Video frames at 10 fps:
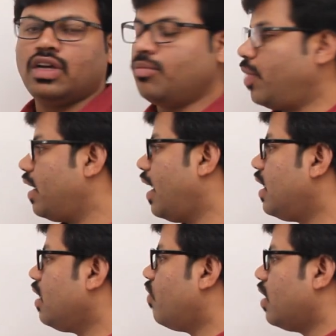By
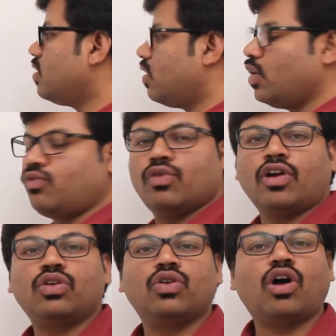writing 10, if you
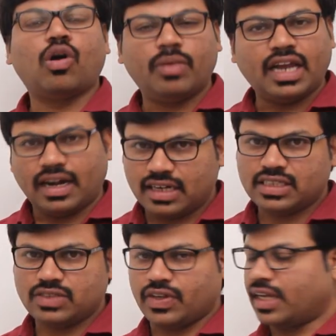want to know how many
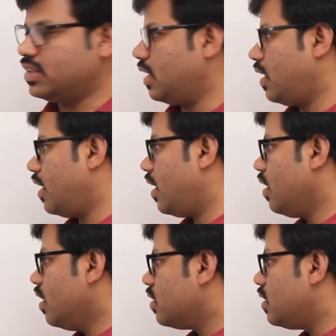addresses we can
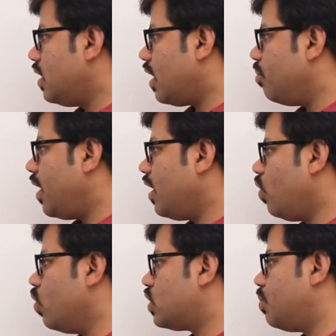generate, see the remaining
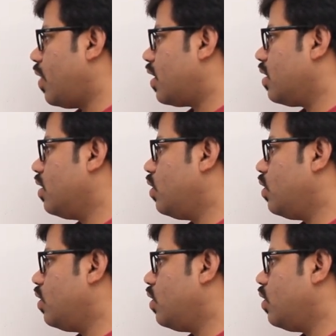host part.